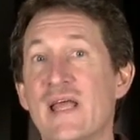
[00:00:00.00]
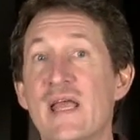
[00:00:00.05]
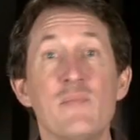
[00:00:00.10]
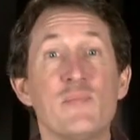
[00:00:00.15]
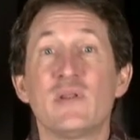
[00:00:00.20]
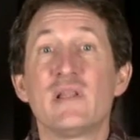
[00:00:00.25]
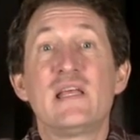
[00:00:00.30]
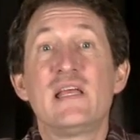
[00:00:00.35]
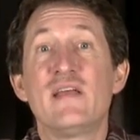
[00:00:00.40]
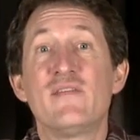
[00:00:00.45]
They
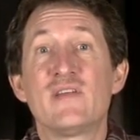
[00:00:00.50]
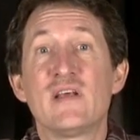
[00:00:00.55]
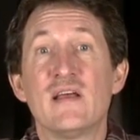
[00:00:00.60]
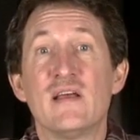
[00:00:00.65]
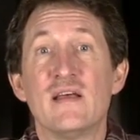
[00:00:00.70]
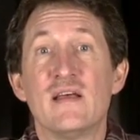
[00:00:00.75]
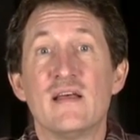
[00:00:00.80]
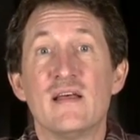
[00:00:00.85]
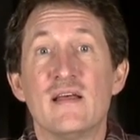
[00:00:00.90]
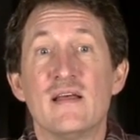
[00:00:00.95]
believed
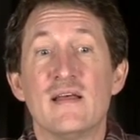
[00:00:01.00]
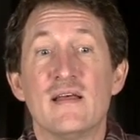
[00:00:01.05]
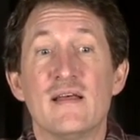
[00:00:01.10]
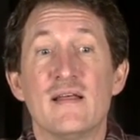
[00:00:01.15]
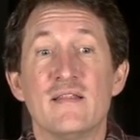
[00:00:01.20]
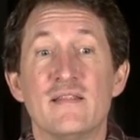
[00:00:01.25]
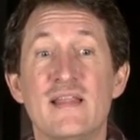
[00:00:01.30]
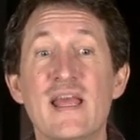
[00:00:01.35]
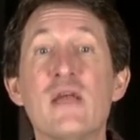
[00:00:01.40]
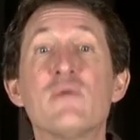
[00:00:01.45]

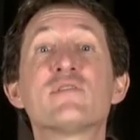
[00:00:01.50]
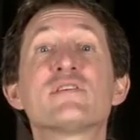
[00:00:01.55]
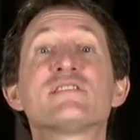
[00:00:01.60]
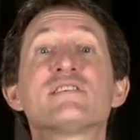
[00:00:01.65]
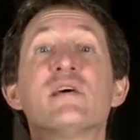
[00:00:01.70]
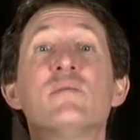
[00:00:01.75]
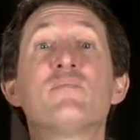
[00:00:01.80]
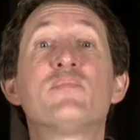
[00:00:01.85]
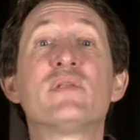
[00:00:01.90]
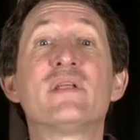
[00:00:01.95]
they were
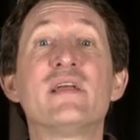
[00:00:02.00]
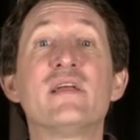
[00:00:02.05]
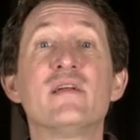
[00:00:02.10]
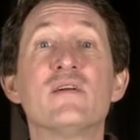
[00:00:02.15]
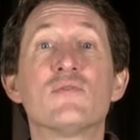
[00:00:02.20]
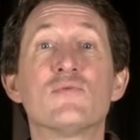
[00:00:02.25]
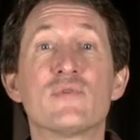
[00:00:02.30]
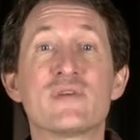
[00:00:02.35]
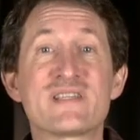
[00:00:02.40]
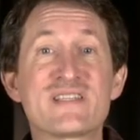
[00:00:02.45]

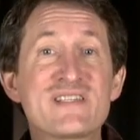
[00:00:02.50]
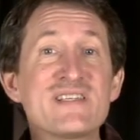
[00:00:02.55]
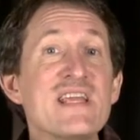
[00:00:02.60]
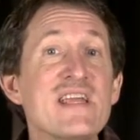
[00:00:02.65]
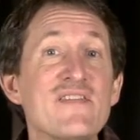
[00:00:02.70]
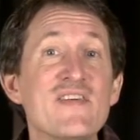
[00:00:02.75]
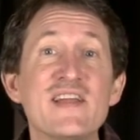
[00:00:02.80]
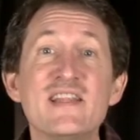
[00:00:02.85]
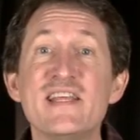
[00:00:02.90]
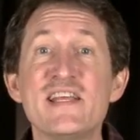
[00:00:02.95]
simply
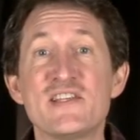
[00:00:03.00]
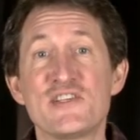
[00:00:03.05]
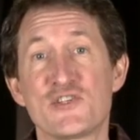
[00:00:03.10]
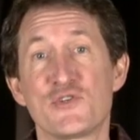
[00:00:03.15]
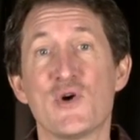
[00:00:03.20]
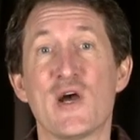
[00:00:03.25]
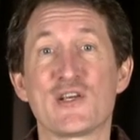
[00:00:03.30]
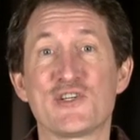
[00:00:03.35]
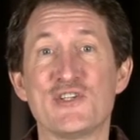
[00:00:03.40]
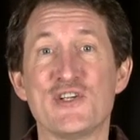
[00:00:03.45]
receiving the
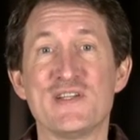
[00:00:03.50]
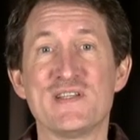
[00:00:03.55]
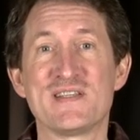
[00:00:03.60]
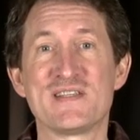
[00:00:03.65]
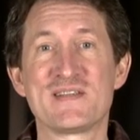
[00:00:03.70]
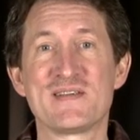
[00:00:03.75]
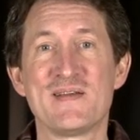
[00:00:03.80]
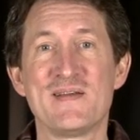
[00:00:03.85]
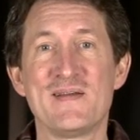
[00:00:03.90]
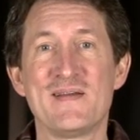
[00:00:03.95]

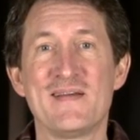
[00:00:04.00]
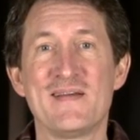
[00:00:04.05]
instructions,